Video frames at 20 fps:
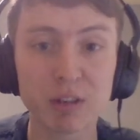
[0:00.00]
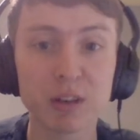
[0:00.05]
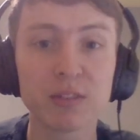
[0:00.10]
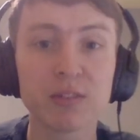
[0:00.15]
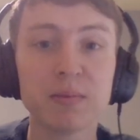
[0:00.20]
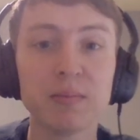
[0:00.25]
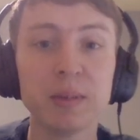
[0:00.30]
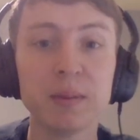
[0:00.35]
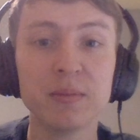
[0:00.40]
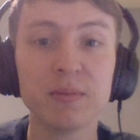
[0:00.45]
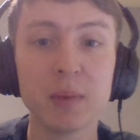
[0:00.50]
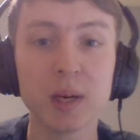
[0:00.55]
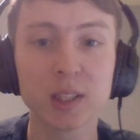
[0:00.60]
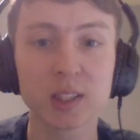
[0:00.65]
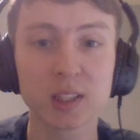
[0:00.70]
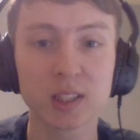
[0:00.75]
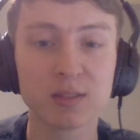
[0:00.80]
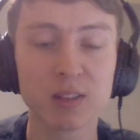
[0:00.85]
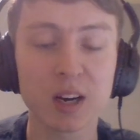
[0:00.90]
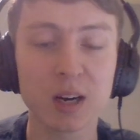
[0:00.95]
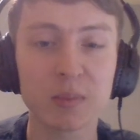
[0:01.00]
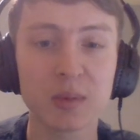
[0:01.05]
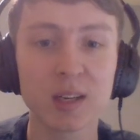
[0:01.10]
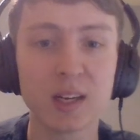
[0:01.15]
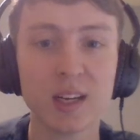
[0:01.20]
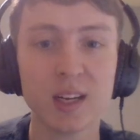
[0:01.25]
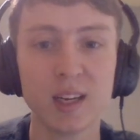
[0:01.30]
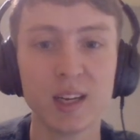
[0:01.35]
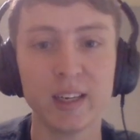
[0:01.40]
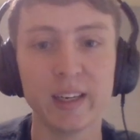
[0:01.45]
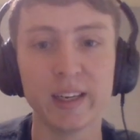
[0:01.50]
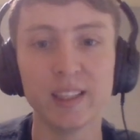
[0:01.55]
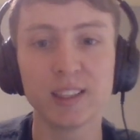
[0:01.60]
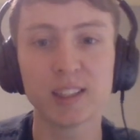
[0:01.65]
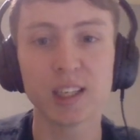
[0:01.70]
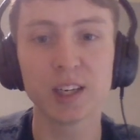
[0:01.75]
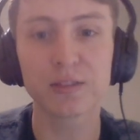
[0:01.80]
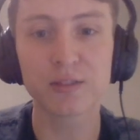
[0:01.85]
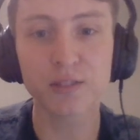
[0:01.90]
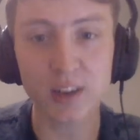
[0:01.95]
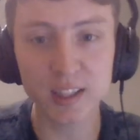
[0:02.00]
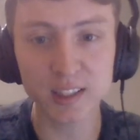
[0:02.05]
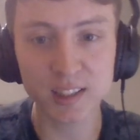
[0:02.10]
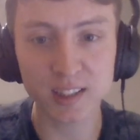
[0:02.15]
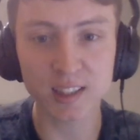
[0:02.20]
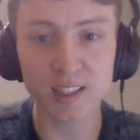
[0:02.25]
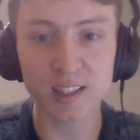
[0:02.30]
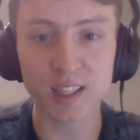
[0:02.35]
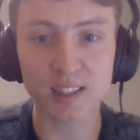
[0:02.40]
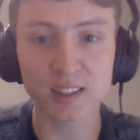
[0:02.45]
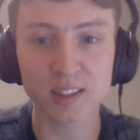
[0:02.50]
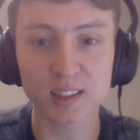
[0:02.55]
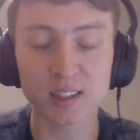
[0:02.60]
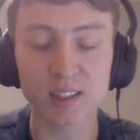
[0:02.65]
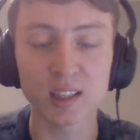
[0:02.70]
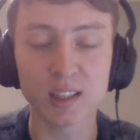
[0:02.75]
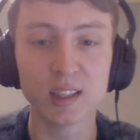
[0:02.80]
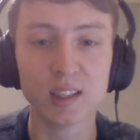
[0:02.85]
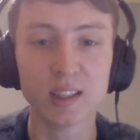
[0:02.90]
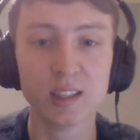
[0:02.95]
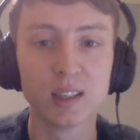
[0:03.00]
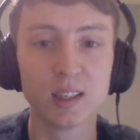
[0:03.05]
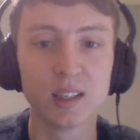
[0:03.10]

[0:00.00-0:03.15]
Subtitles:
immersion environment instead of fighting against it.